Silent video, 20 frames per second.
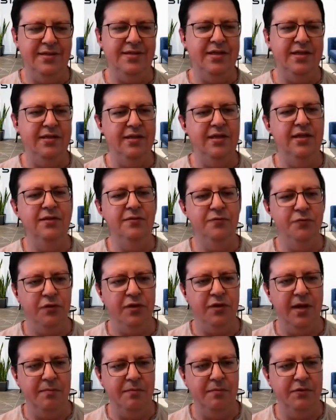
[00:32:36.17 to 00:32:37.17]
it's a need
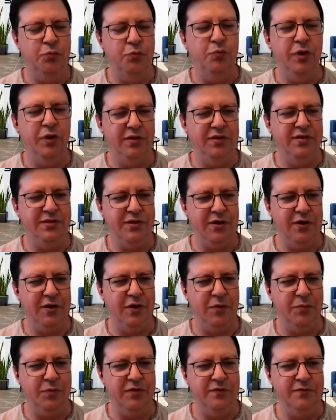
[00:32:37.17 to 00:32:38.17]
for them to build a
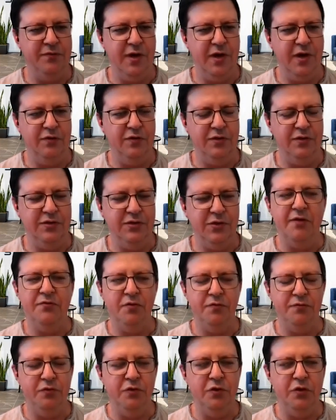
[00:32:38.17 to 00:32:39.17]
startup and found it
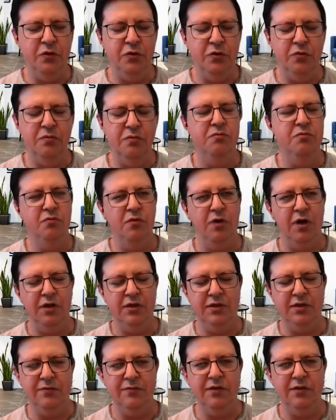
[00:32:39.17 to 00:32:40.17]
after a few
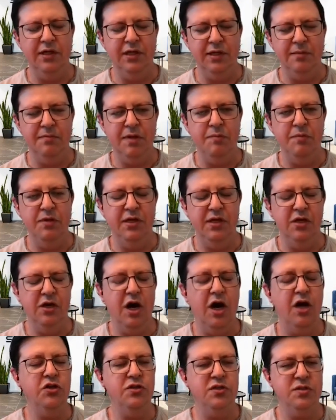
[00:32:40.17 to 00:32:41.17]
relatively maybe
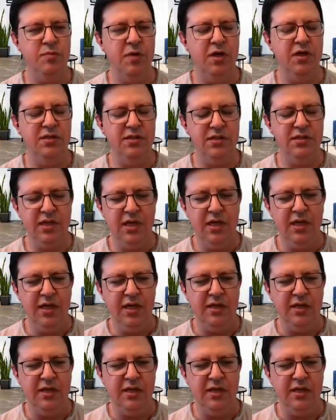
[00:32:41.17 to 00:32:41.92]
cautious months